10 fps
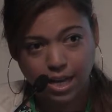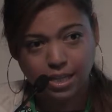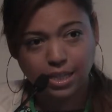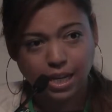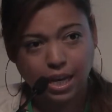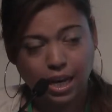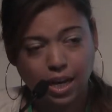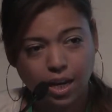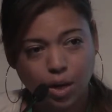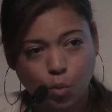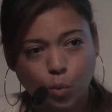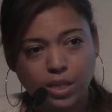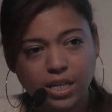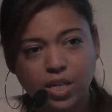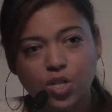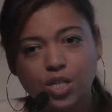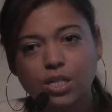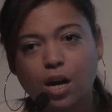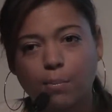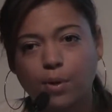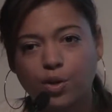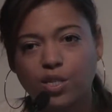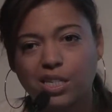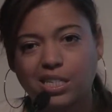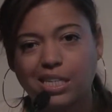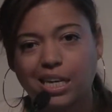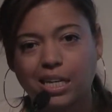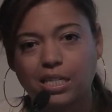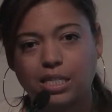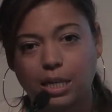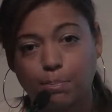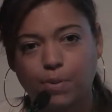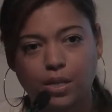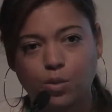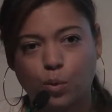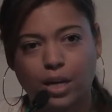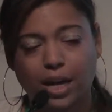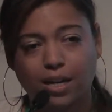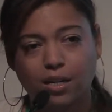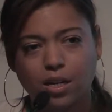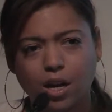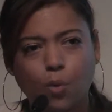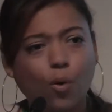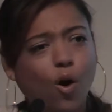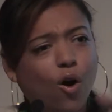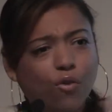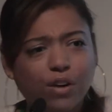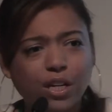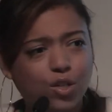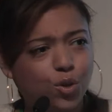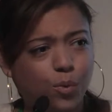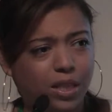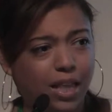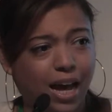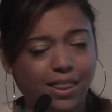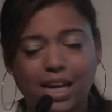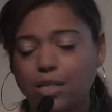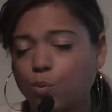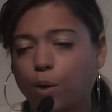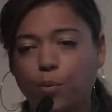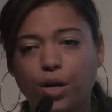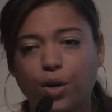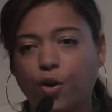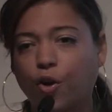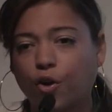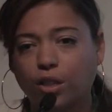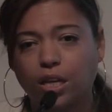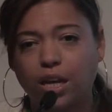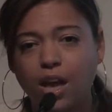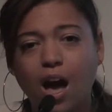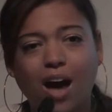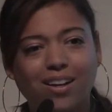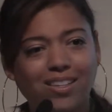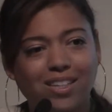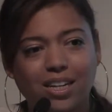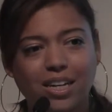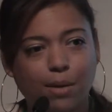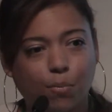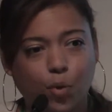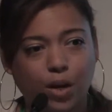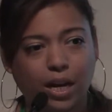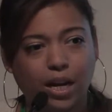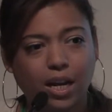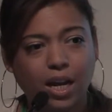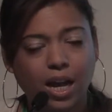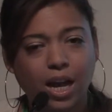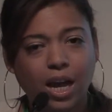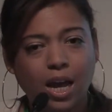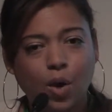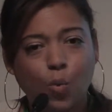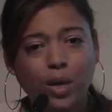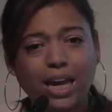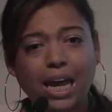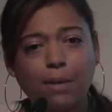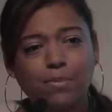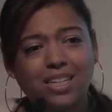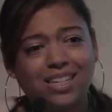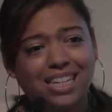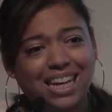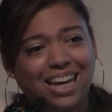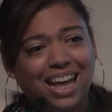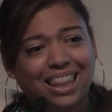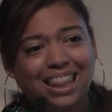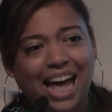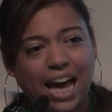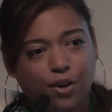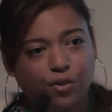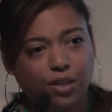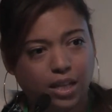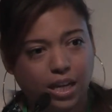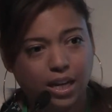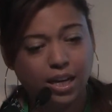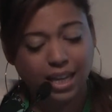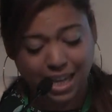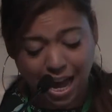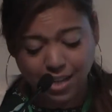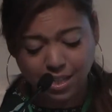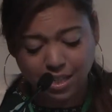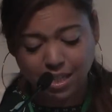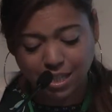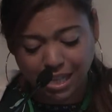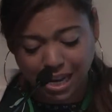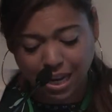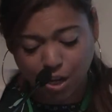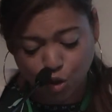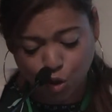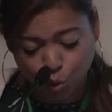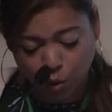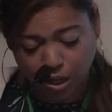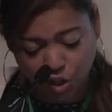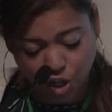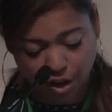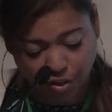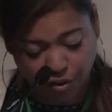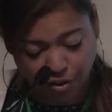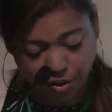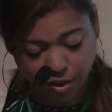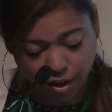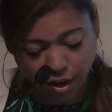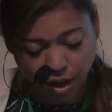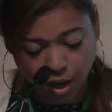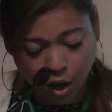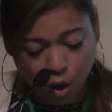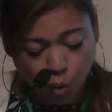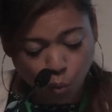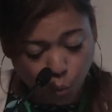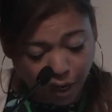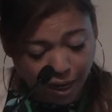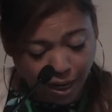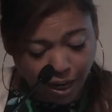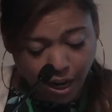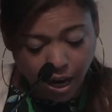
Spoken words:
See, we didn't just come here to dig deep this weekend. We're already doing that. That's why we're here early on a Sunday morning. We came to dig laterally, yes, to dig into each other. Me